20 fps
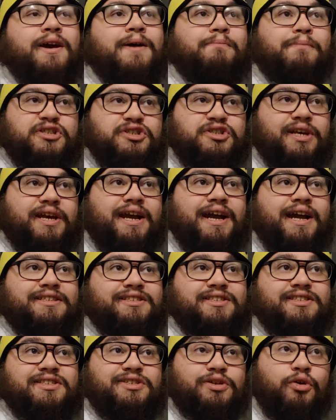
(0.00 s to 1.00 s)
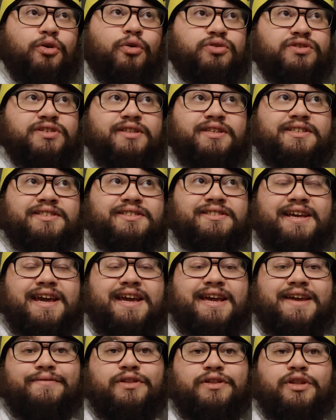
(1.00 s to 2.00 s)
much like I still to this day,
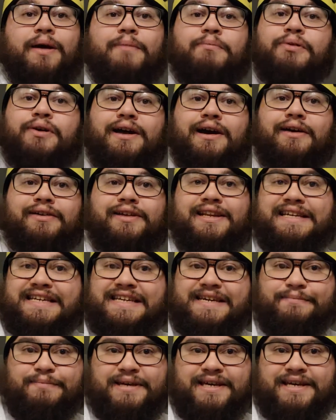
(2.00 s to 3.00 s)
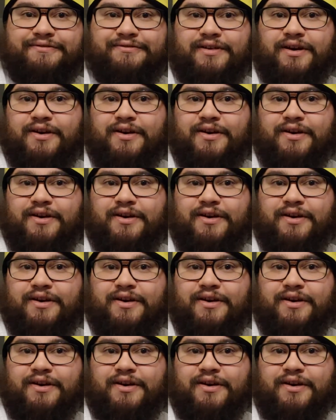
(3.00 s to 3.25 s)
even though I put out an EP